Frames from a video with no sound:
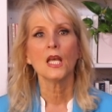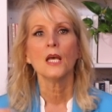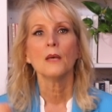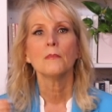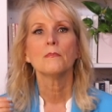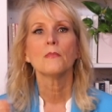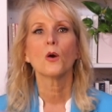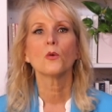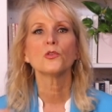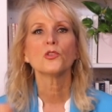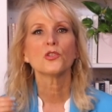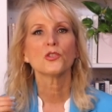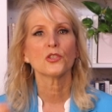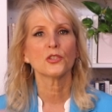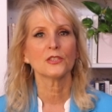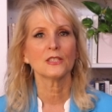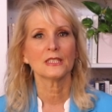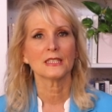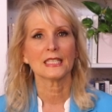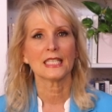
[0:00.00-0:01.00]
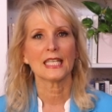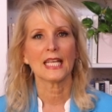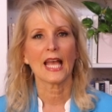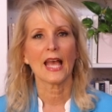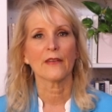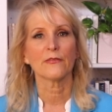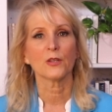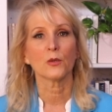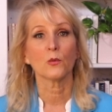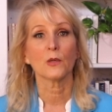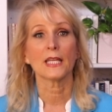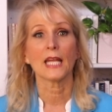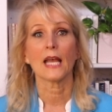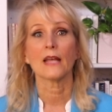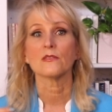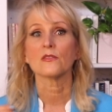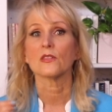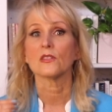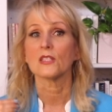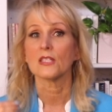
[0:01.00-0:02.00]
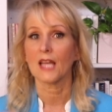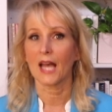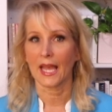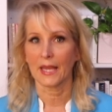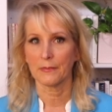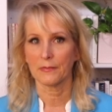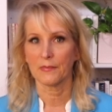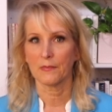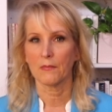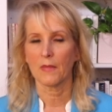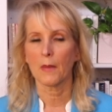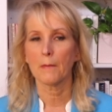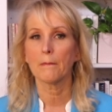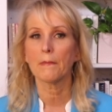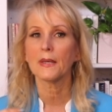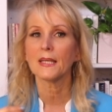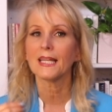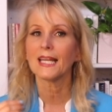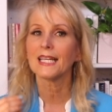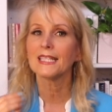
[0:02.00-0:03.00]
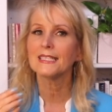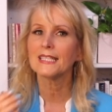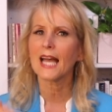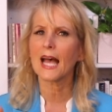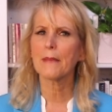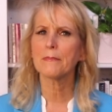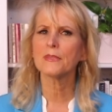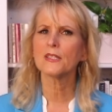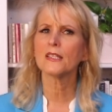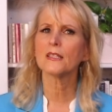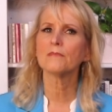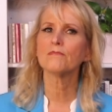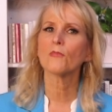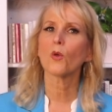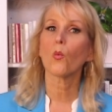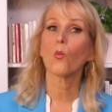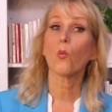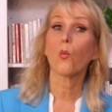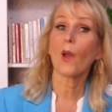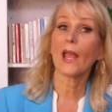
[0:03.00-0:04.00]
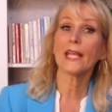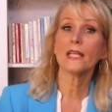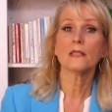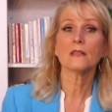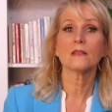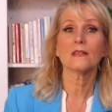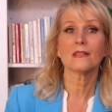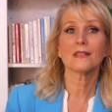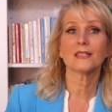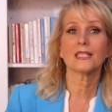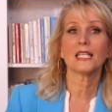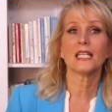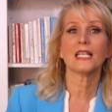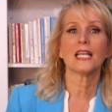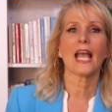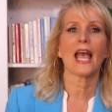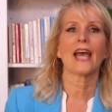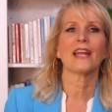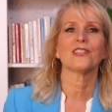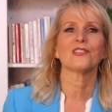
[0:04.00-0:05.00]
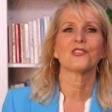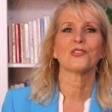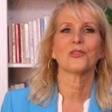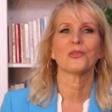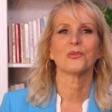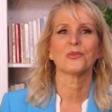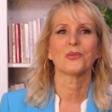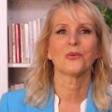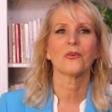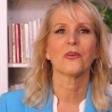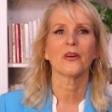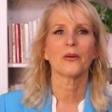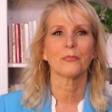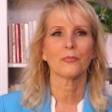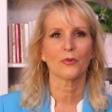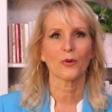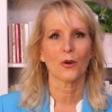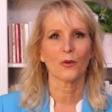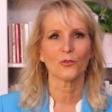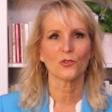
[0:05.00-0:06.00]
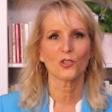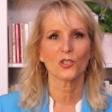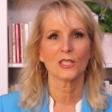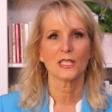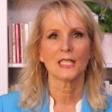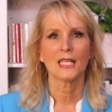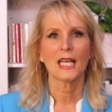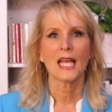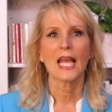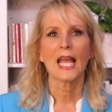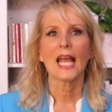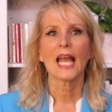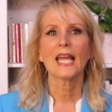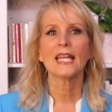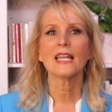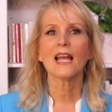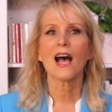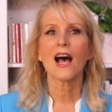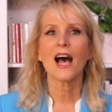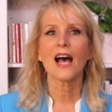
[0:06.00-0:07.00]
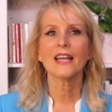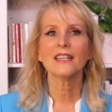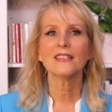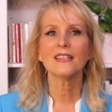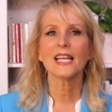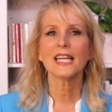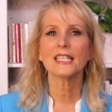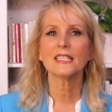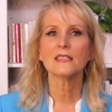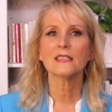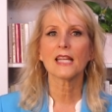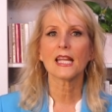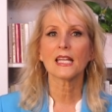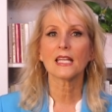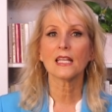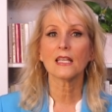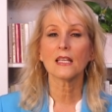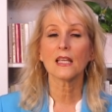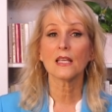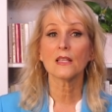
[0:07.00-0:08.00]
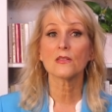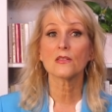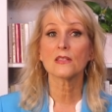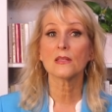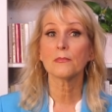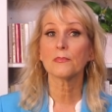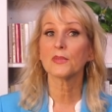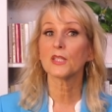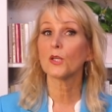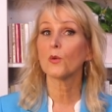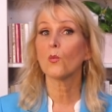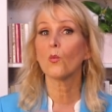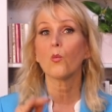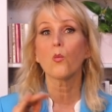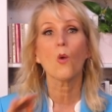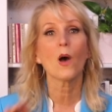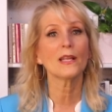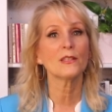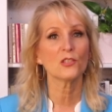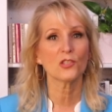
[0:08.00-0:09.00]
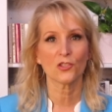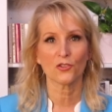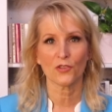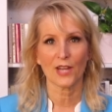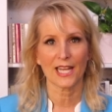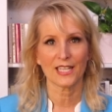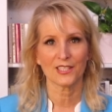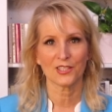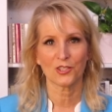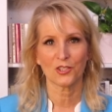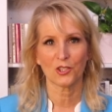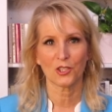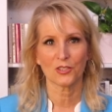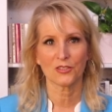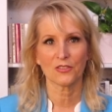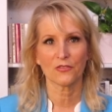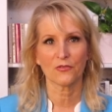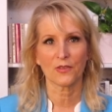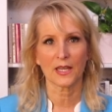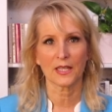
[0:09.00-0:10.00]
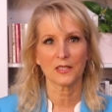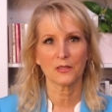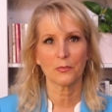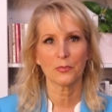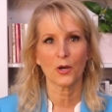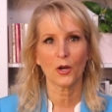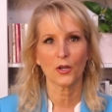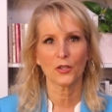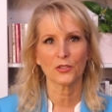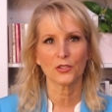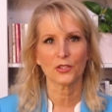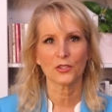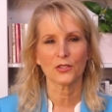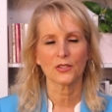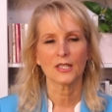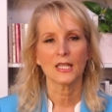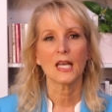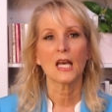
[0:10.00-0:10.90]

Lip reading: Most certainly everyone has a type, but adopt a wait and see attitude or approach. And online dating is simply one strategy to find a partner.